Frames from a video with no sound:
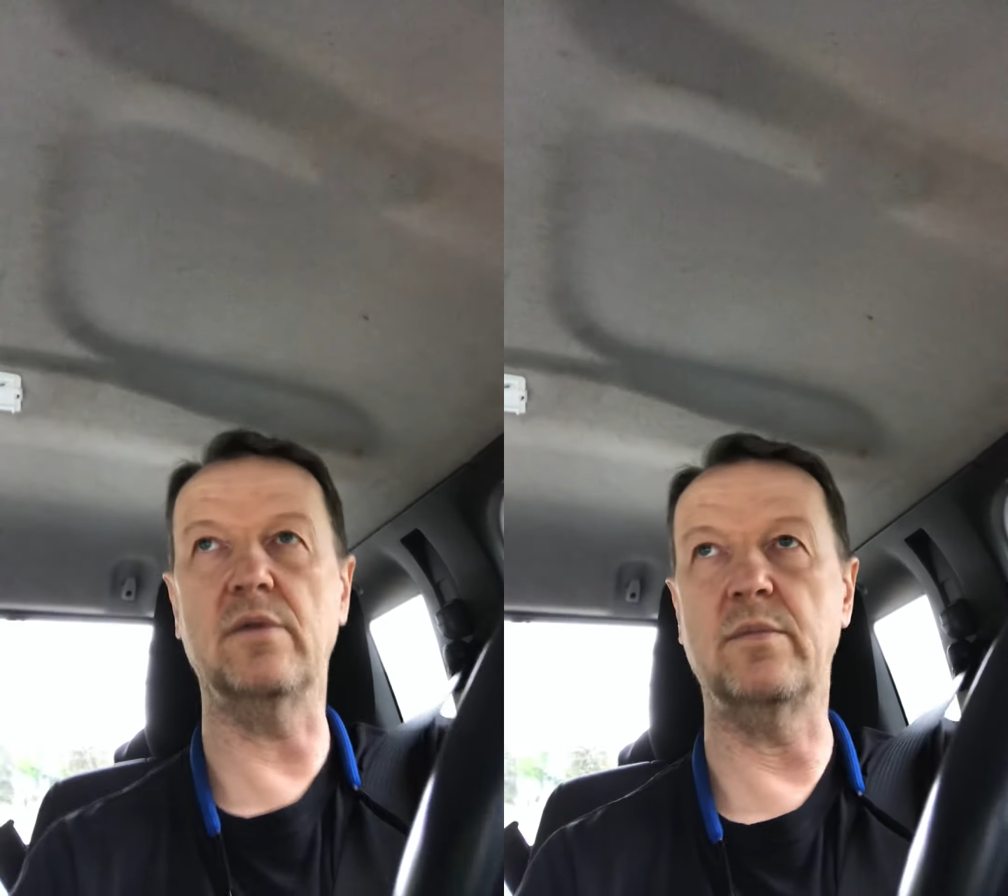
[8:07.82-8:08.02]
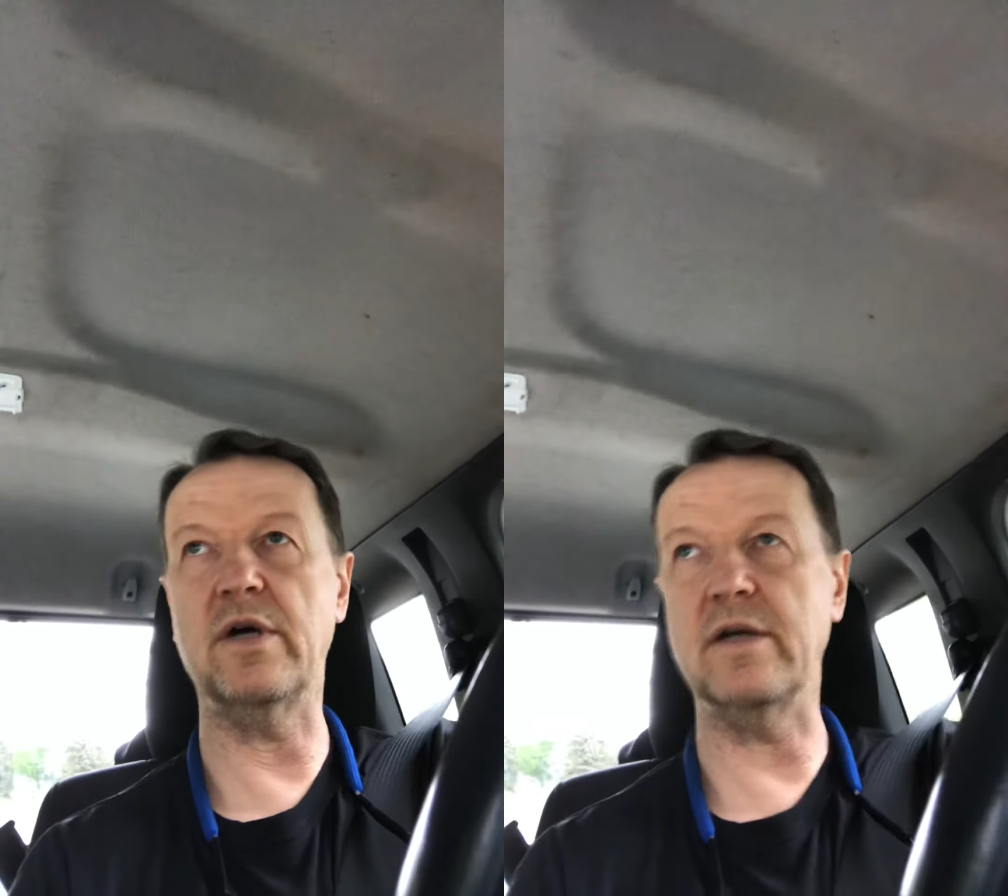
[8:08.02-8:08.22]

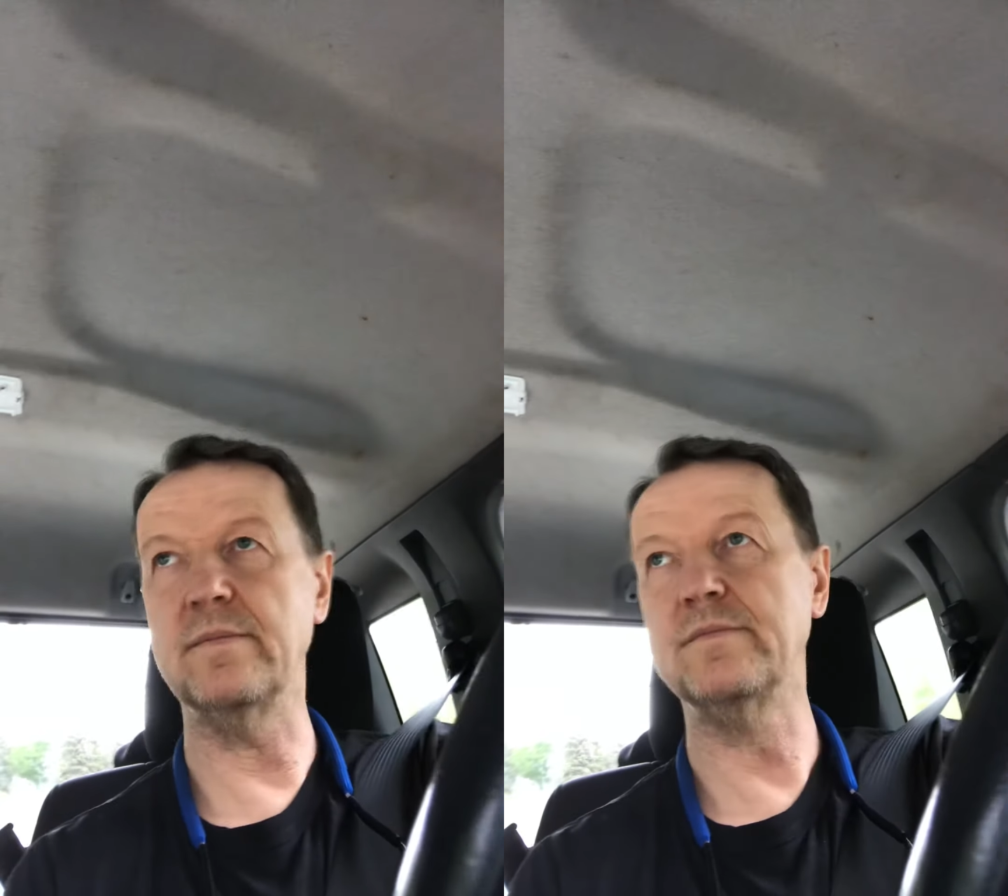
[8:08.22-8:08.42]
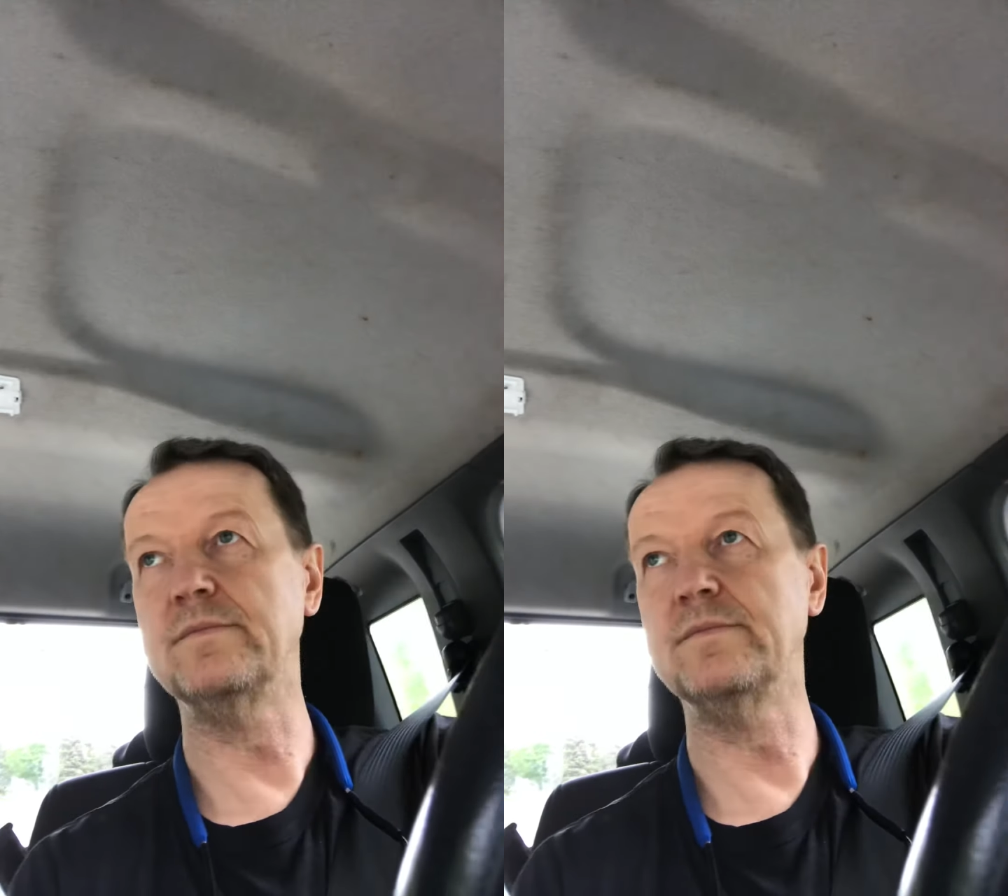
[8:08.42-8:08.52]
But